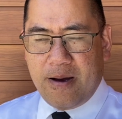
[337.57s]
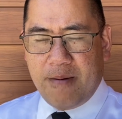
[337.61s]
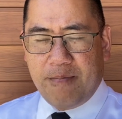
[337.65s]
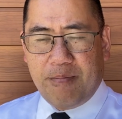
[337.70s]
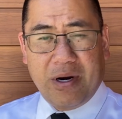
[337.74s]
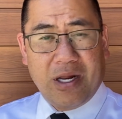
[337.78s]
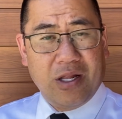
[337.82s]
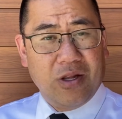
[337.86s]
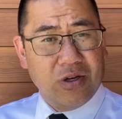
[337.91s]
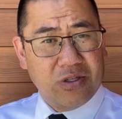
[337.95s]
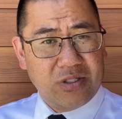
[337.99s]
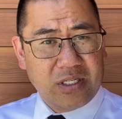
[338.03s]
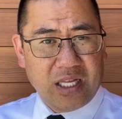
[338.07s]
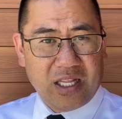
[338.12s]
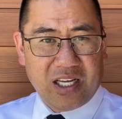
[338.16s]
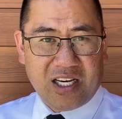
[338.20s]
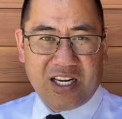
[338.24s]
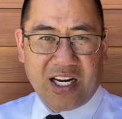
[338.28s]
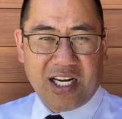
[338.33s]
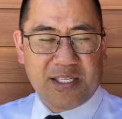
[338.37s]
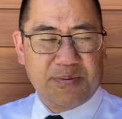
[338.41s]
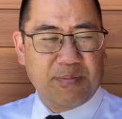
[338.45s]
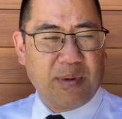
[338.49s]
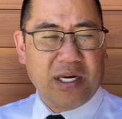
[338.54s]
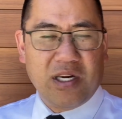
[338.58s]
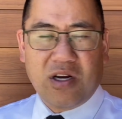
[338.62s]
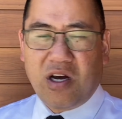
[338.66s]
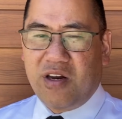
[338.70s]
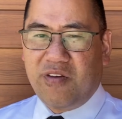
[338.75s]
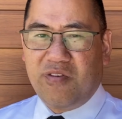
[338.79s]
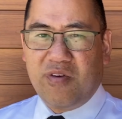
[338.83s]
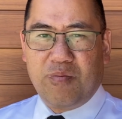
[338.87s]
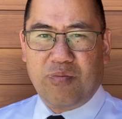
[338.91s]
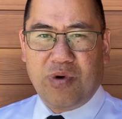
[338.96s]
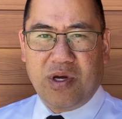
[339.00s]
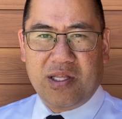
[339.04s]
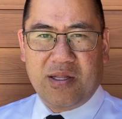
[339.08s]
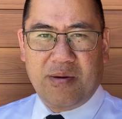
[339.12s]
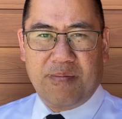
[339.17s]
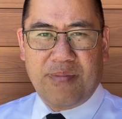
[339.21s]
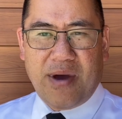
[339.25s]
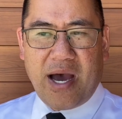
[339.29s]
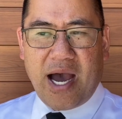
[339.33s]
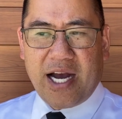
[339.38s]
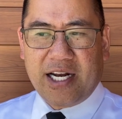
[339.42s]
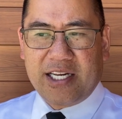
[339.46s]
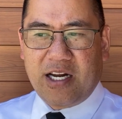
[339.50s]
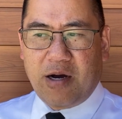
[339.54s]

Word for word: But it looks like the Canucks might not even bring them back.